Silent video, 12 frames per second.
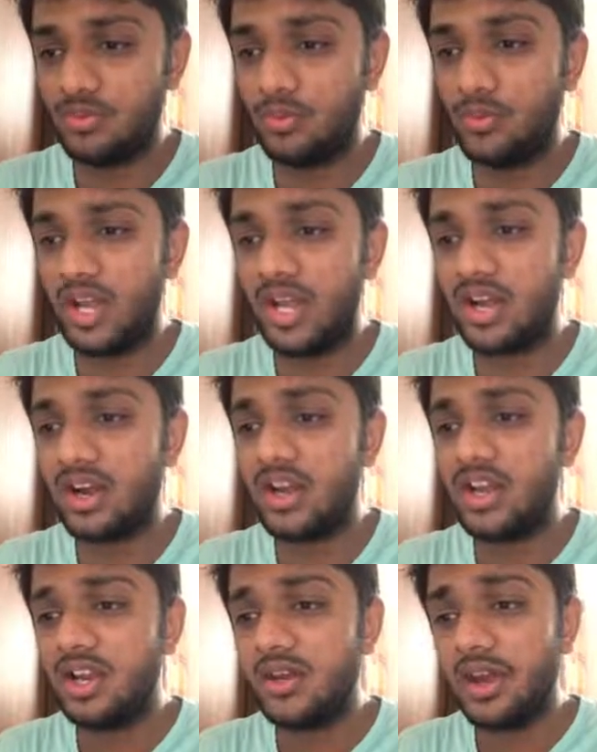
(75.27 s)
where
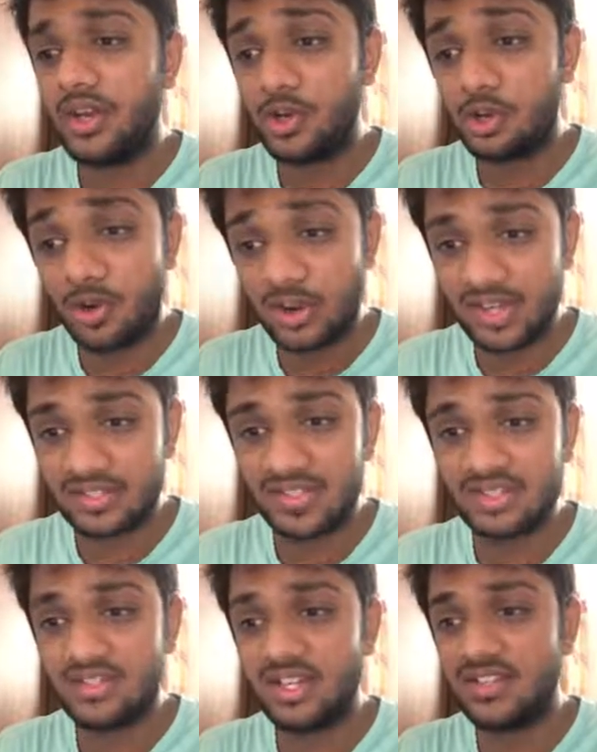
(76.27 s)
it took
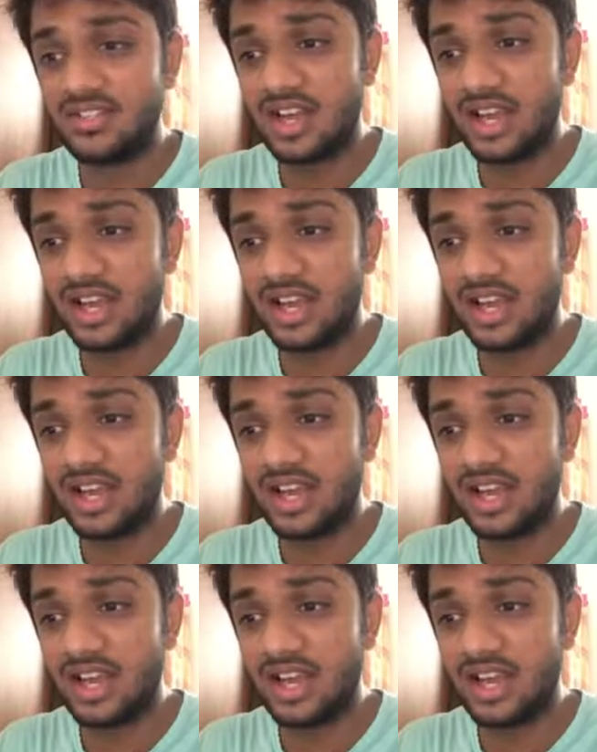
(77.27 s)
resistance